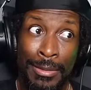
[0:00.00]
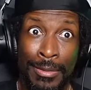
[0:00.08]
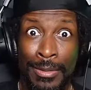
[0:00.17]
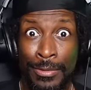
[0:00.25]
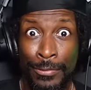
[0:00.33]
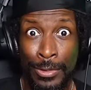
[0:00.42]

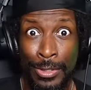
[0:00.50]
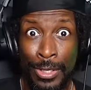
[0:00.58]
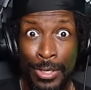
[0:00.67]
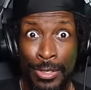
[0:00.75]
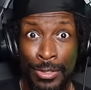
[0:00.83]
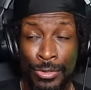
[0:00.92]
is for
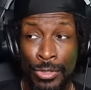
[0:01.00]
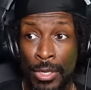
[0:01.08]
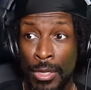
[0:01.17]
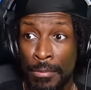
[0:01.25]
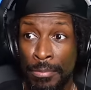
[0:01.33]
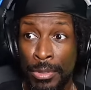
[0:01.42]
girls,
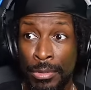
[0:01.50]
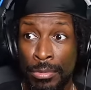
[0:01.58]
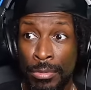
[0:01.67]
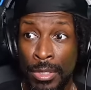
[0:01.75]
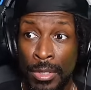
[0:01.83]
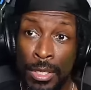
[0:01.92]
blue
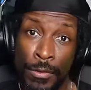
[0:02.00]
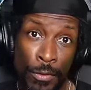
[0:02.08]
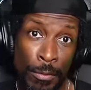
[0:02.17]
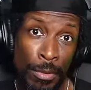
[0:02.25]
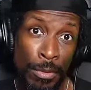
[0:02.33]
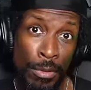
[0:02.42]
is for
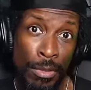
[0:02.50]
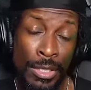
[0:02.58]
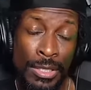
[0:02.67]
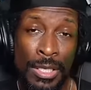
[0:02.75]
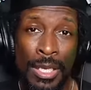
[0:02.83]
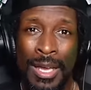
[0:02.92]

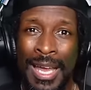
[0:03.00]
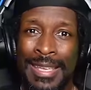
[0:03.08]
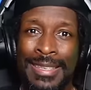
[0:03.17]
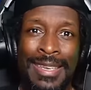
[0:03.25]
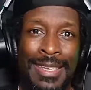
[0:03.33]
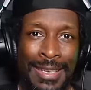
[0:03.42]
boys. I
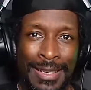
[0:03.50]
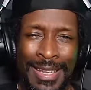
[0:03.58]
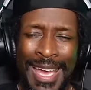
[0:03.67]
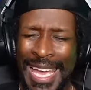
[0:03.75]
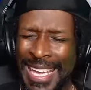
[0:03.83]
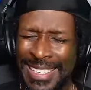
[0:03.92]
get
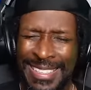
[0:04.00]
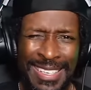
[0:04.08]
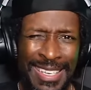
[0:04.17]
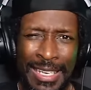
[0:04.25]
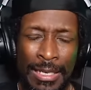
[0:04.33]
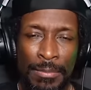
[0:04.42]

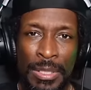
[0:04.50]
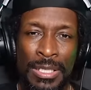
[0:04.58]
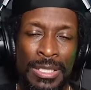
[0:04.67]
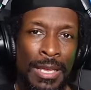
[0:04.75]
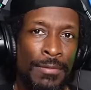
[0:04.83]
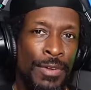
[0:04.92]
it because
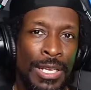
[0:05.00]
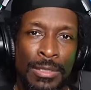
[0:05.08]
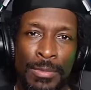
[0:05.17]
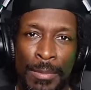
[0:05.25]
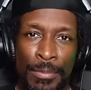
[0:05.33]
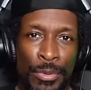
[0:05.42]
I've raised
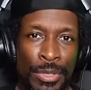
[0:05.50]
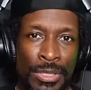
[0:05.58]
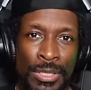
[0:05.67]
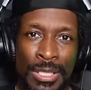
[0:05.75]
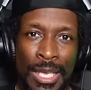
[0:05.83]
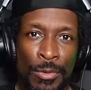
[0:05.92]
my boys the
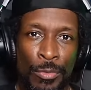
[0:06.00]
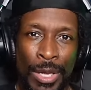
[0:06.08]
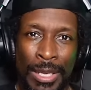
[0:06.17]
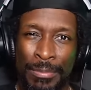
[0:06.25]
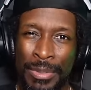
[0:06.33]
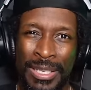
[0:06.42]
same way,
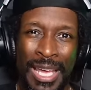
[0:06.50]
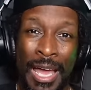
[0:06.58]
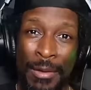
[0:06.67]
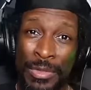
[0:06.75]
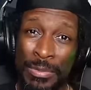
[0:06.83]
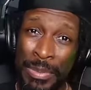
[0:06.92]
but I
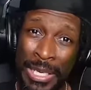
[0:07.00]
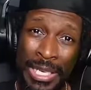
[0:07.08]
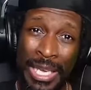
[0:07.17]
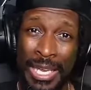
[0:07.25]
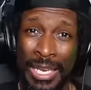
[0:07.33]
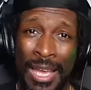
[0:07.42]
was
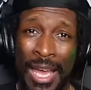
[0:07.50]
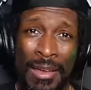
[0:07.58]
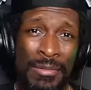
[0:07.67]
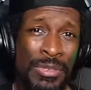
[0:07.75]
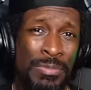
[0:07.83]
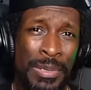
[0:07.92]

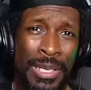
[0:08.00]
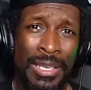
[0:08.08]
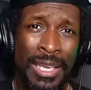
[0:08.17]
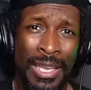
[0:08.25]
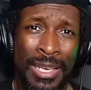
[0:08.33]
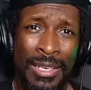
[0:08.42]

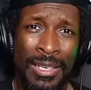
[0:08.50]
pig-headed.